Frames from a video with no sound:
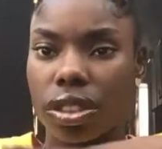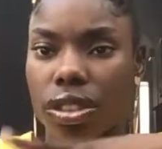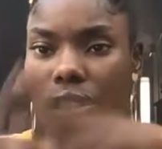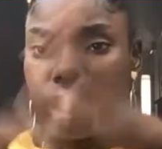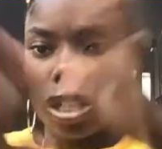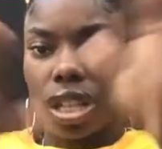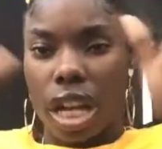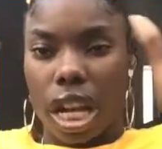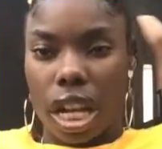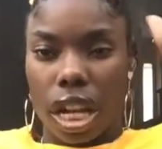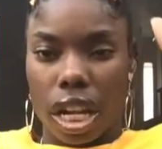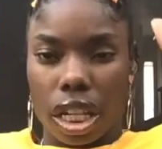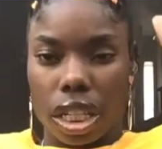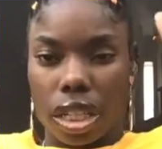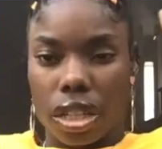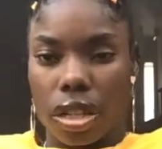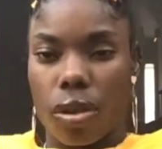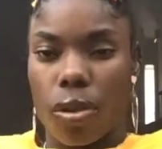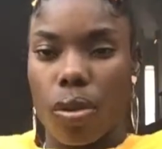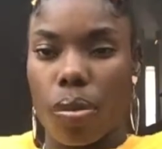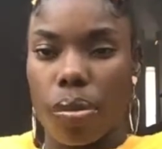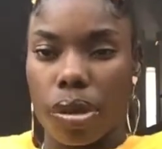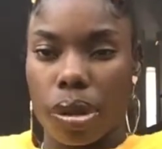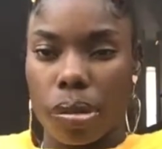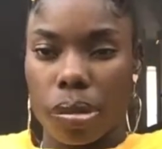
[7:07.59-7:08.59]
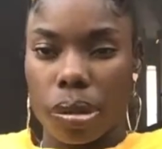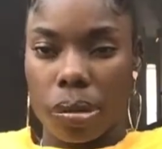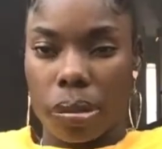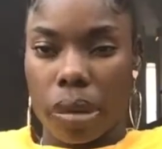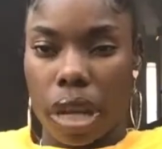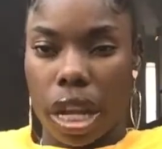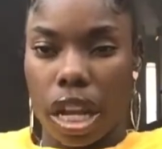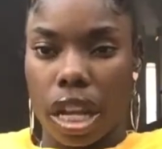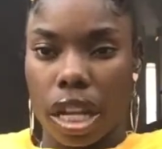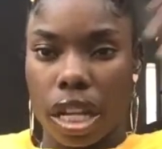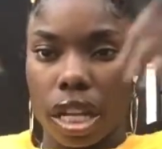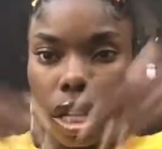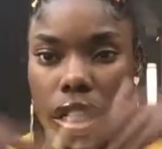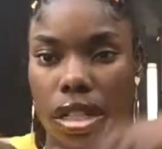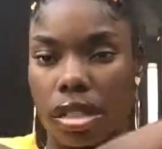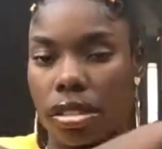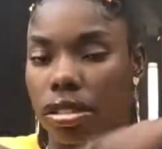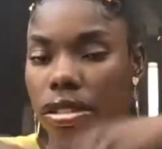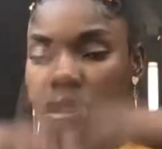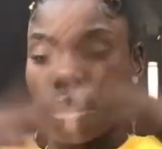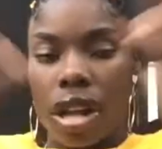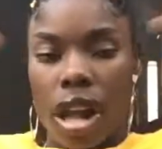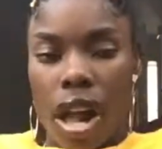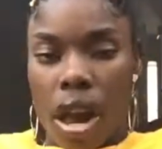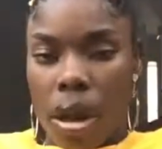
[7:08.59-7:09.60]
So you kind of have to open up your bag and
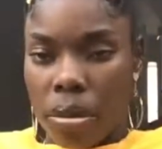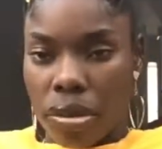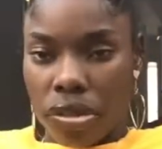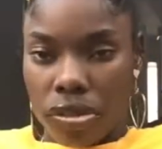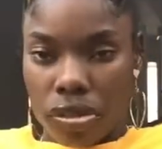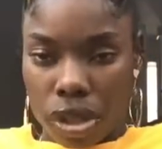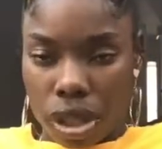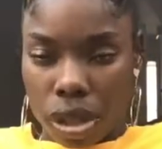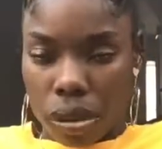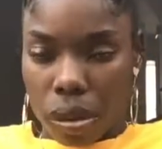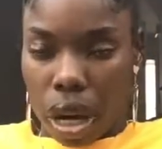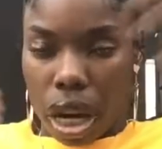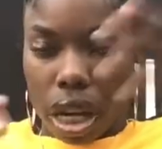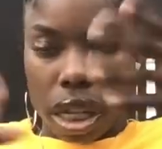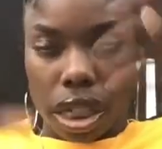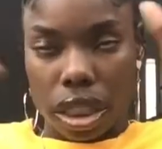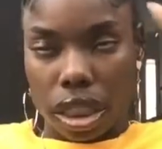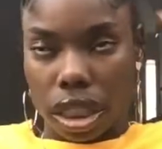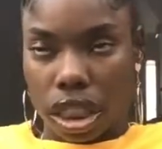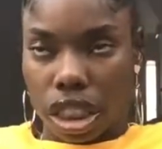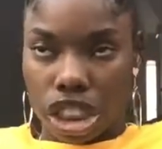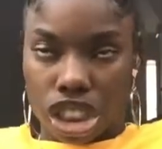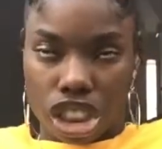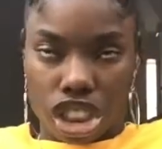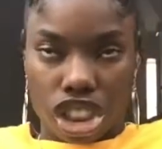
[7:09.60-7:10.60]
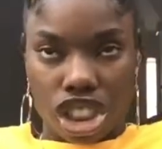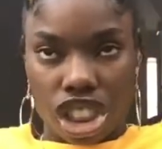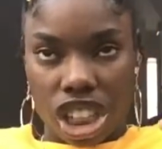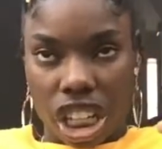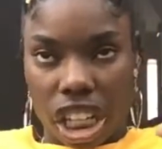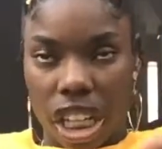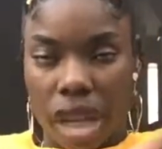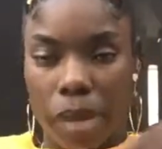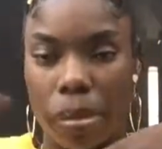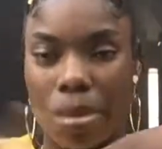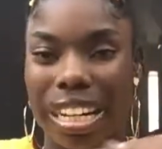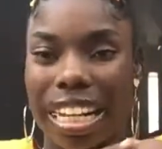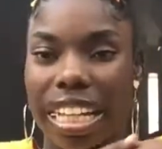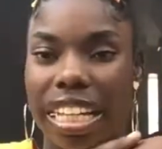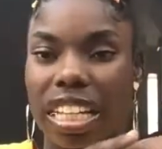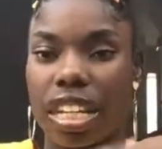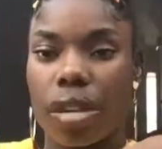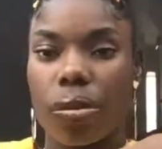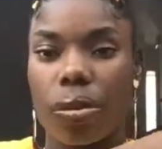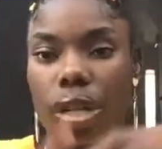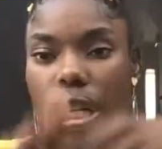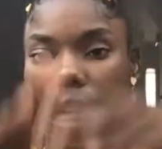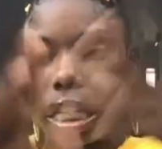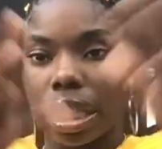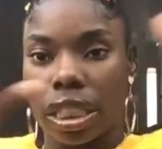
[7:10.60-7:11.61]
before you walk in, they just check it. But like they
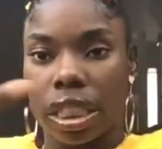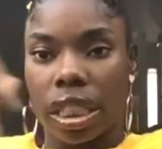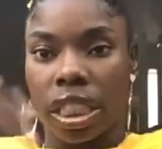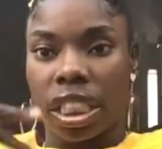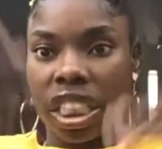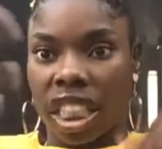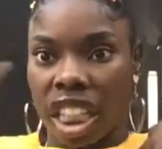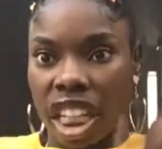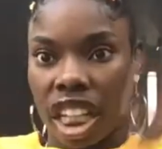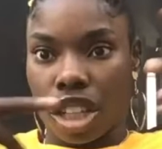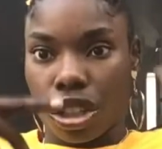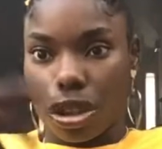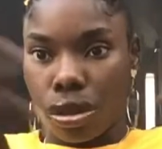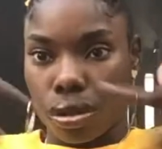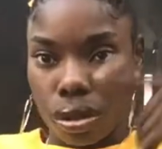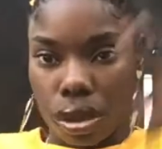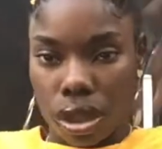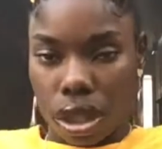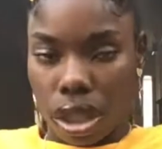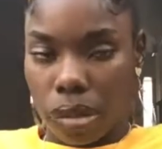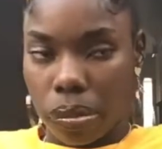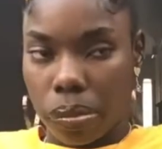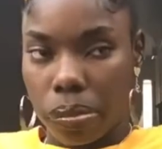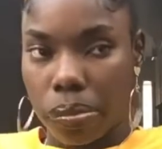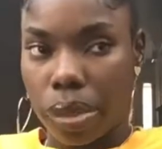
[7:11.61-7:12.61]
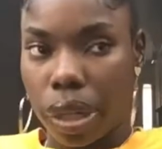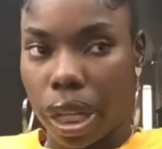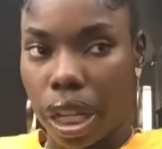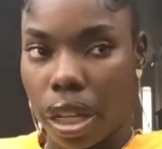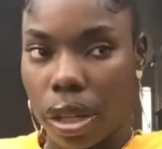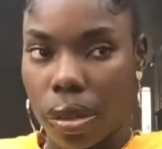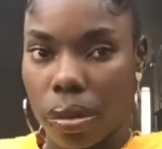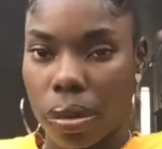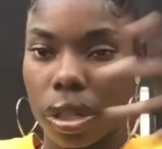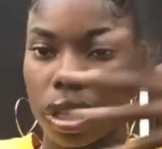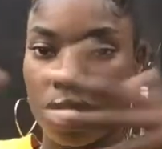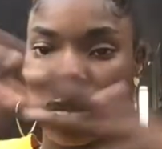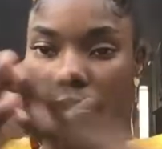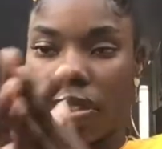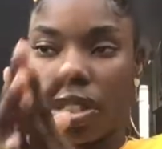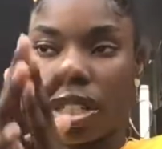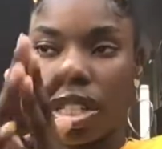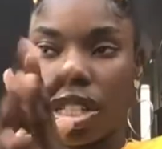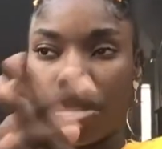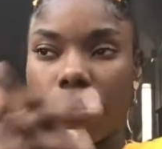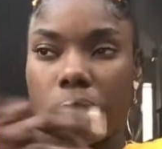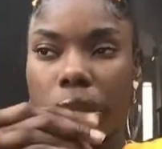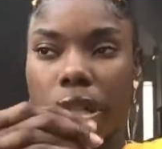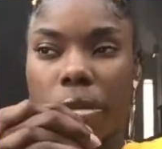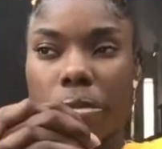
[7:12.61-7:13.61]
were like digging through your bag or whatever.
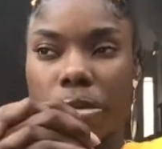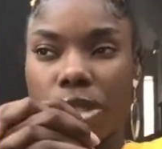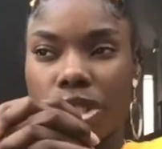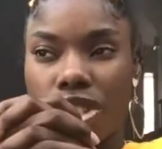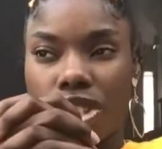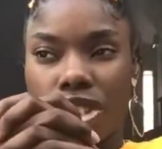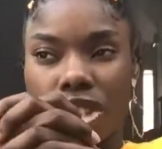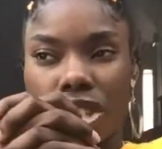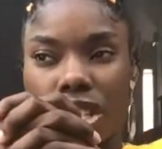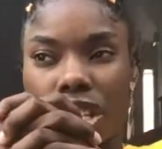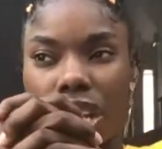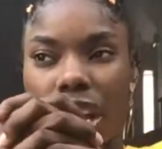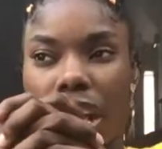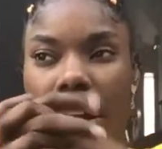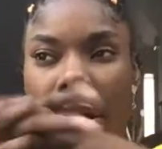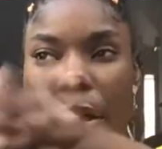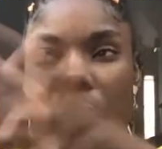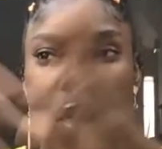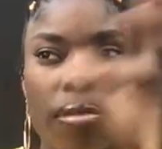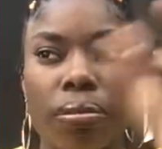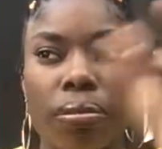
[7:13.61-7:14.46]
They pretty much just like